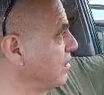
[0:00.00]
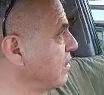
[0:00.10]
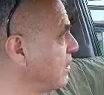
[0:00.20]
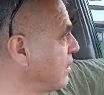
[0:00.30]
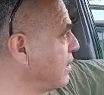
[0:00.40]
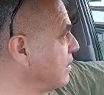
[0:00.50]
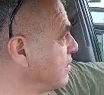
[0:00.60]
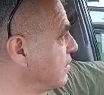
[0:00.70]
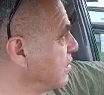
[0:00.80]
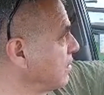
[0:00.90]
And
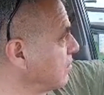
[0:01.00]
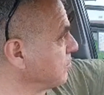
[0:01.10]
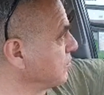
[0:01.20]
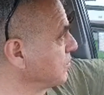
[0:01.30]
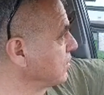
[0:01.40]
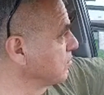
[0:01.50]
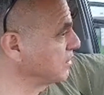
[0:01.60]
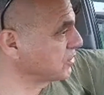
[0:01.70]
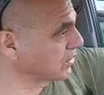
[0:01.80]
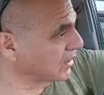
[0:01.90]
be
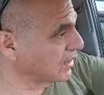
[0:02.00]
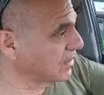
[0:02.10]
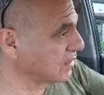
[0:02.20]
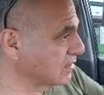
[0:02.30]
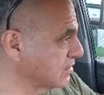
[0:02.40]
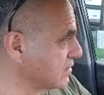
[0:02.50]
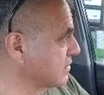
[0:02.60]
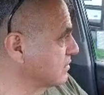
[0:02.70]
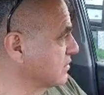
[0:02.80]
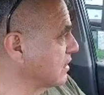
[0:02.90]
drinking a
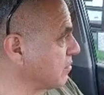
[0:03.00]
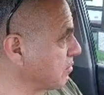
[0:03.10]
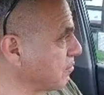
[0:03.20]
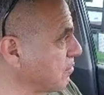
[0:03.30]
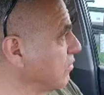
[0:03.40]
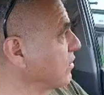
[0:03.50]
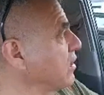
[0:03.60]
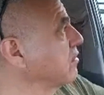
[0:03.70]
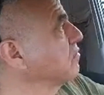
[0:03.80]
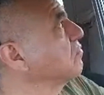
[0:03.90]
cup of milk
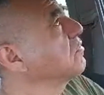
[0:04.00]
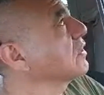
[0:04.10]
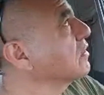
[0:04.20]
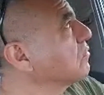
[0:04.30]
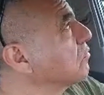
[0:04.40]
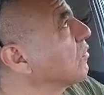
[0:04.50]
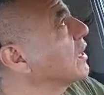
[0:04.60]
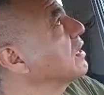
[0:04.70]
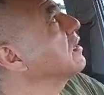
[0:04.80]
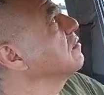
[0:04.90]
and freaking
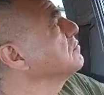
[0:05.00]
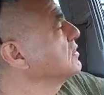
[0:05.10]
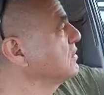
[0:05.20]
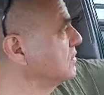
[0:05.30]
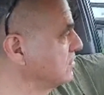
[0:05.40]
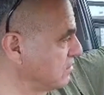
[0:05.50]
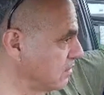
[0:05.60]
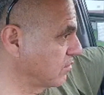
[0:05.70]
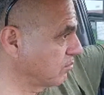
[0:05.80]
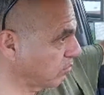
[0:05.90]
rain comes in,
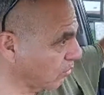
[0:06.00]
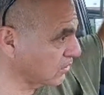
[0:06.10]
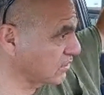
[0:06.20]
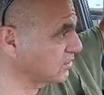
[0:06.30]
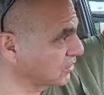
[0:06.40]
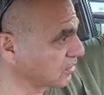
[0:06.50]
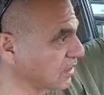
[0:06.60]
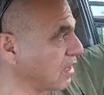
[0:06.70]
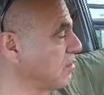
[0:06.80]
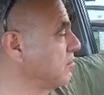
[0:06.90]
pours into your
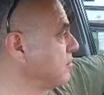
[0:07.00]
cup.